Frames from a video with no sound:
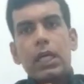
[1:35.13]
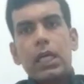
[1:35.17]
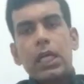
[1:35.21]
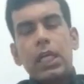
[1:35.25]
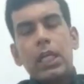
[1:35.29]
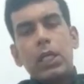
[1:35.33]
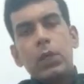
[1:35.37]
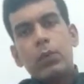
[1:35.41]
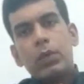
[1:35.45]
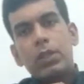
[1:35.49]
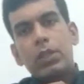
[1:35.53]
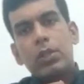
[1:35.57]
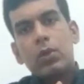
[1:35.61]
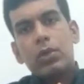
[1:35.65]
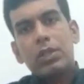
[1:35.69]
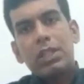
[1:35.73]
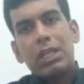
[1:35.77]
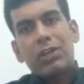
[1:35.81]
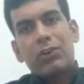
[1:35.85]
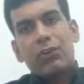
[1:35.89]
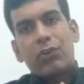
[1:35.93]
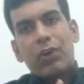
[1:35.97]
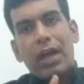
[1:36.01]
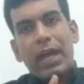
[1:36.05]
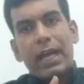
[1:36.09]
even though
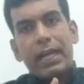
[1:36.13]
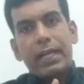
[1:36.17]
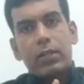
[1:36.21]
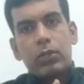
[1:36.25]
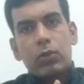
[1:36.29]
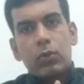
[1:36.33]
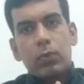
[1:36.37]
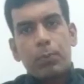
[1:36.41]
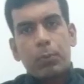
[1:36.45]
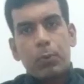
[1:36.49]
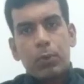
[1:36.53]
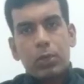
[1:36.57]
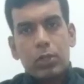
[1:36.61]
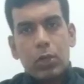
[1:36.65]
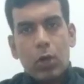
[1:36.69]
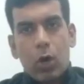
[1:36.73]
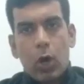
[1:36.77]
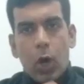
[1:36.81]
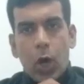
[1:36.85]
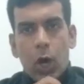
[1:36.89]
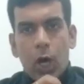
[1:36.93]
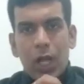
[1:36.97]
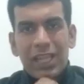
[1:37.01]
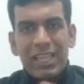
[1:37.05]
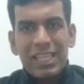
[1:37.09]
they try to put
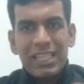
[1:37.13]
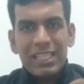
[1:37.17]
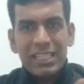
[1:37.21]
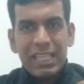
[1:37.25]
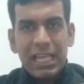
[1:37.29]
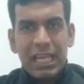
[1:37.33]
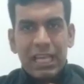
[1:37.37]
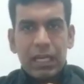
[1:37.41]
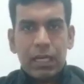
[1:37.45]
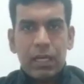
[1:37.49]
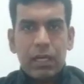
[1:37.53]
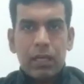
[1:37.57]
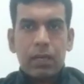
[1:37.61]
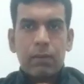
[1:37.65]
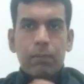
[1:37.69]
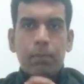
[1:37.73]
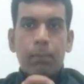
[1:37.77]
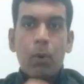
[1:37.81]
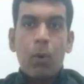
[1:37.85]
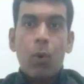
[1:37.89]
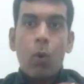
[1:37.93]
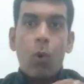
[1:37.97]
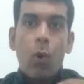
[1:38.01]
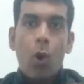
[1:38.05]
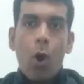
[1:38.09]
all this anger
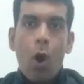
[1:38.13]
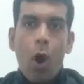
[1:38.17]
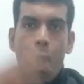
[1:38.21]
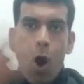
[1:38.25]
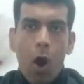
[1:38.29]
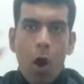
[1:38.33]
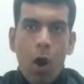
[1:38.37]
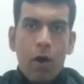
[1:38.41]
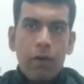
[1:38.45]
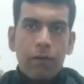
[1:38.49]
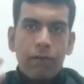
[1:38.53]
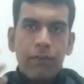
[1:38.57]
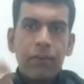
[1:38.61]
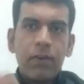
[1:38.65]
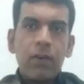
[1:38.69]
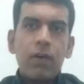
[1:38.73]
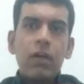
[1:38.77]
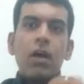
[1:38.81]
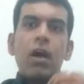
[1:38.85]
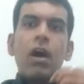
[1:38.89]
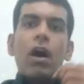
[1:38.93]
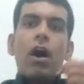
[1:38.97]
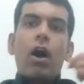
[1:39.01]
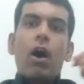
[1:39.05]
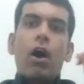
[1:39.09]
blow
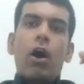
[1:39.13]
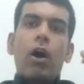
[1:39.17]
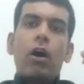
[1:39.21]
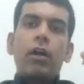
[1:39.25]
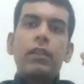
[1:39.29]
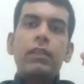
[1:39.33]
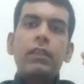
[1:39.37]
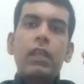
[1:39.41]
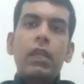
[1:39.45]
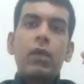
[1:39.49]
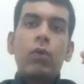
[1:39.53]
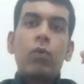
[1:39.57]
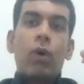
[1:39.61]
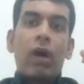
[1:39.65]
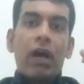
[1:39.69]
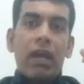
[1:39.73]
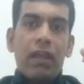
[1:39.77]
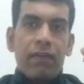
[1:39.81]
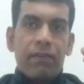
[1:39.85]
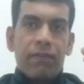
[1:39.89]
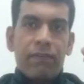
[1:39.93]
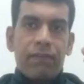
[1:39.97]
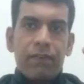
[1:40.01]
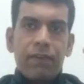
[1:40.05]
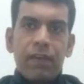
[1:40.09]
off on the
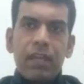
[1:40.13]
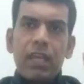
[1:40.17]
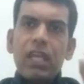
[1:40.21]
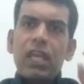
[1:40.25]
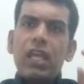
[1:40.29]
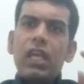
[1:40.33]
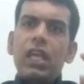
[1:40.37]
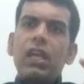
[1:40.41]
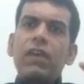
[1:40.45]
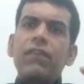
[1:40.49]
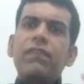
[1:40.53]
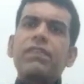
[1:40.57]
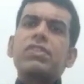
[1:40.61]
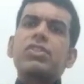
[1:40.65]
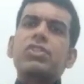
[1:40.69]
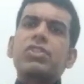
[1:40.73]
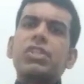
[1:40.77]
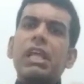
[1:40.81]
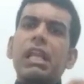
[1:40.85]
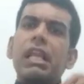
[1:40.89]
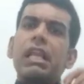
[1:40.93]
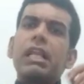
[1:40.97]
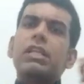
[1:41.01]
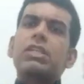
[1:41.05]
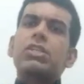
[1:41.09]
wife, if
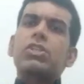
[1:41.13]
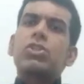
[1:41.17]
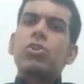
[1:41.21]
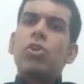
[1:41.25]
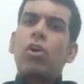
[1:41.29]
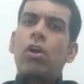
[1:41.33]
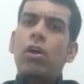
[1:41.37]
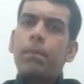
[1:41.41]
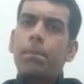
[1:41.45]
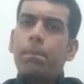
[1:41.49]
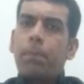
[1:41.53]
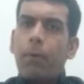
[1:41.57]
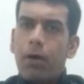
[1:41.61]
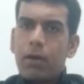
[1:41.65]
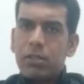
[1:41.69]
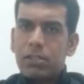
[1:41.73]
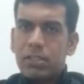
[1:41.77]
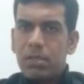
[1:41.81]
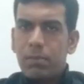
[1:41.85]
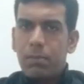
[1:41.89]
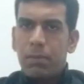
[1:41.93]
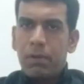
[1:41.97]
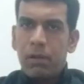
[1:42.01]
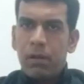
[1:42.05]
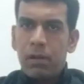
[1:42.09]
still it's not
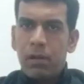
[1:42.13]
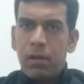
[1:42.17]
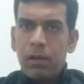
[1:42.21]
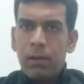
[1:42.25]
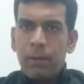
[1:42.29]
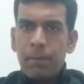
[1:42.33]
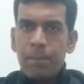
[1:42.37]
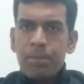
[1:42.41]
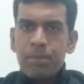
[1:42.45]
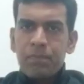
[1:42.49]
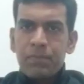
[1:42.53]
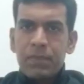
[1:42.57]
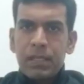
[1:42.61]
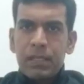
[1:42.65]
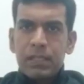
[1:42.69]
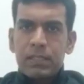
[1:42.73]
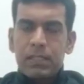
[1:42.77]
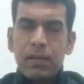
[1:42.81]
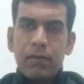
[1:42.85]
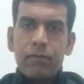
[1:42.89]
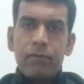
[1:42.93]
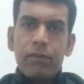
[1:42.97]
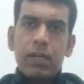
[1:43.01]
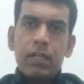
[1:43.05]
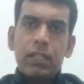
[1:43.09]
possible,
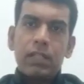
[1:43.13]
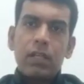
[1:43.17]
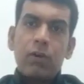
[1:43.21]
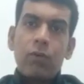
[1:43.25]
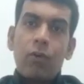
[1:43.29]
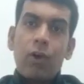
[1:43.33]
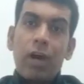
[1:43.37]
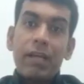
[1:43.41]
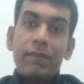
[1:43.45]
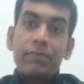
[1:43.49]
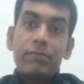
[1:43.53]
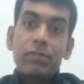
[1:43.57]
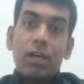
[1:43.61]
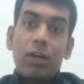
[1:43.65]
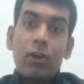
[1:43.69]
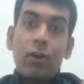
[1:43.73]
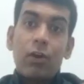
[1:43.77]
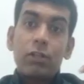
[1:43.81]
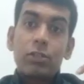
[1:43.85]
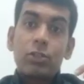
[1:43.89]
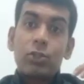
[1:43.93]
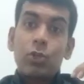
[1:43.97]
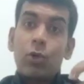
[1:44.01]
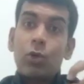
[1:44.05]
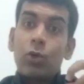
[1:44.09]
somewhere the wives are
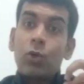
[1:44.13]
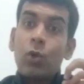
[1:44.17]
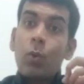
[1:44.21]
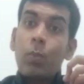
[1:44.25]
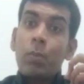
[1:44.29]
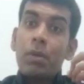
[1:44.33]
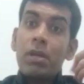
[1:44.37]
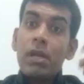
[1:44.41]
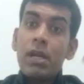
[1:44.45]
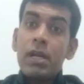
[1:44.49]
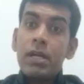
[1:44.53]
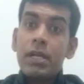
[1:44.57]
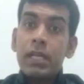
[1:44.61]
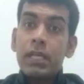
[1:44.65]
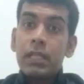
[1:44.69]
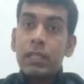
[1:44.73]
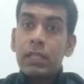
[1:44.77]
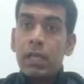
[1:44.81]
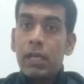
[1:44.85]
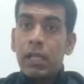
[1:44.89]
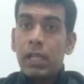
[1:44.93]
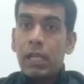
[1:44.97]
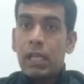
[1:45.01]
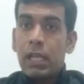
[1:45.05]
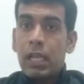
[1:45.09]
also dominating,
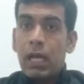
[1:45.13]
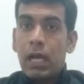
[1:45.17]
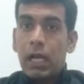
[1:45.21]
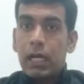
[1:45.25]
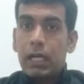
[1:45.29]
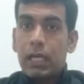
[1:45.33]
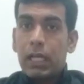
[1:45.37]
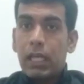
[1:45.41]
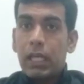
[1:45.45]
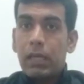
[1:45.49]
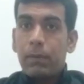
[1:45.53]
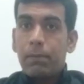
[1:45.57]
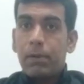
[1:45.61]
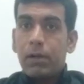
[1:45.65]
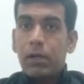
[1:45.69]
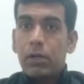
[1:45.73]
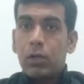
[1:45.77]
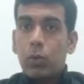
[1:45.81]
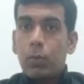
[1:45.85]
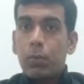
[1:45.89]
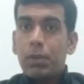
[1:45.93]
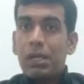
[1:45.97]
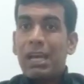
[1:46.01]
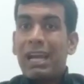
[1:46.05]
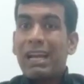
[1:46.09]
they are not able
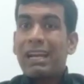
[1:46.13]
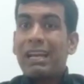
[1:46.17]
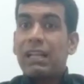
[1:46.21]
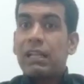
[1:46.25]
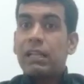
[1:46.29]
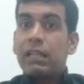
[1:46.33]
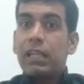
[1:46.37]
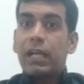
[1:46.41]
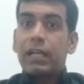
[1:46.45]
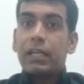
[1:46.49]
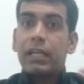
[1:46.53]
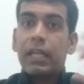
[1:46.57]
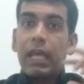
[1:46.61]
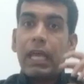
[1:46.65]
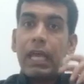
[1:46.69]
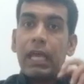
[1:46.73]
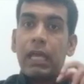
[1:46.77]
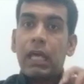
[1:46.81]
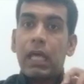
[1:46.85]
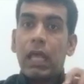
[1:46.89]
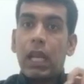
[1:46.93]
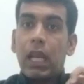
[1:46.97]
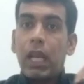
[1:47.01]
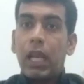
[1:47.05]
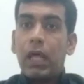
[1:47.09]
to be handle that
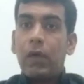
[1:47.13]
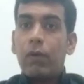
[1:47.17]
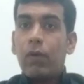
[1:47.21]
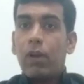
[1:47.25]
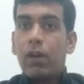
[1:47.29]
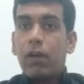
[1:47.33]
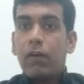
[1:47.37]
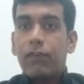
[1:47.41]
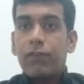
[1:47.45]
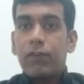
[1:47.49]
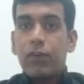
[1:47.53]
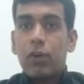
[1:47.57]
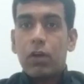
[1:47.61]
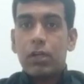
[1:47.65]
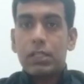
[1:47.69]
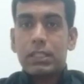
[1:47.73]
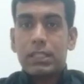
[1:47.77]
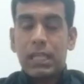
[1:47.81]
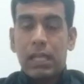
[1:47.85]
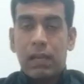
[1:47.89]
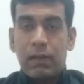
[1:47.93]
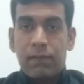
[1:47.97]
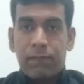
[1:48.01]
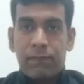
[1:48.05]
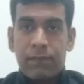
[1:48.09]
anger level of
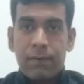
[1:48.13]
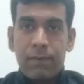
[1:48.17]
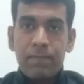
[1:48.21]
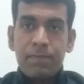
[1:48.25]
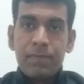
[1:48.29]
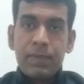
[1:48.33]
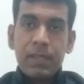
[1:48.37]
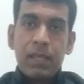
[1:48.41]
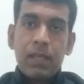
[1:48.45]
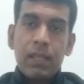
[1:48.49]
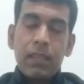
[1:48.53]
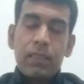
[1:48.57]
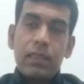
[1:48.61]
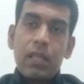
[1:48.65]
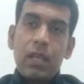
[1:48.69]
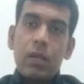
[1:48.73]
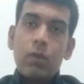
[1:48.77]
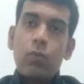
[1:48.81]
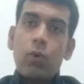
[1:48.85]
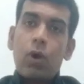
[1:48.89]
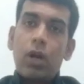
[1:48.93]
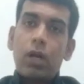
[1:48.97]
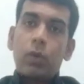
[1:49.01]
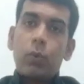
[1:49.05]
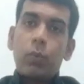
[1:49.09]
yourself.
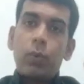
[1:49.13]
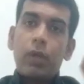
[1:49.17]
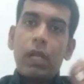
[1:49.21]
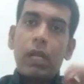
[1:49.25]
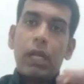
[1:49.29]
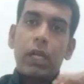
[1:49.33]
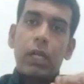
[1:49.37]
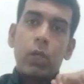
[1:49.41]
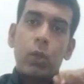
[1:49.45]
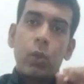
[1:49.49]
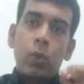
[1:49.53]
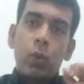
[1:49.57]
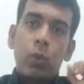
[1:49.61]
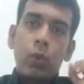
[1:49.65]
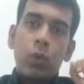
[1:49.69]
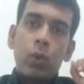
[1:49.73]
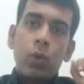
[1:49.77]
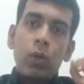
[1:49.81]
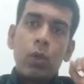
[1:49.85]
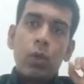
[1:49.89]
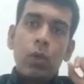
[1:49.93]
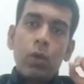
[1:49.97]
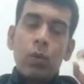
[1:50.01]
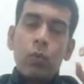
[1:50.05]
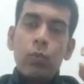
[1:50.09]
Then what we'll
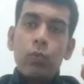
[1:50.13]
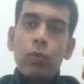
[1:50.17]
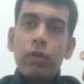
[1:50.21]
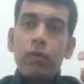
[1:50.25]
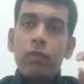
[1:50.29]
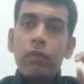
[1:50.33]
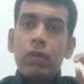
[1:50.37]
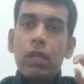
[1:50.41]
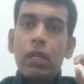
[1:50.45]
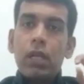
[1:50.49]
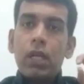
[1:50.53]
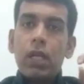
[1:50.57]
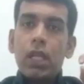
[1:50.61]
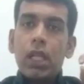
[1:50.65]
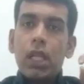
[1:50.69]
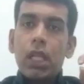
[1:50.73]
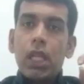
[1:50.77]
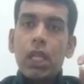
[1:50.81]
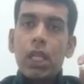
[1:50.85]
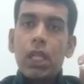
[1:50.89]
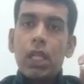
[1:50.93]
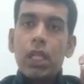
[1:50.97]
do, we will,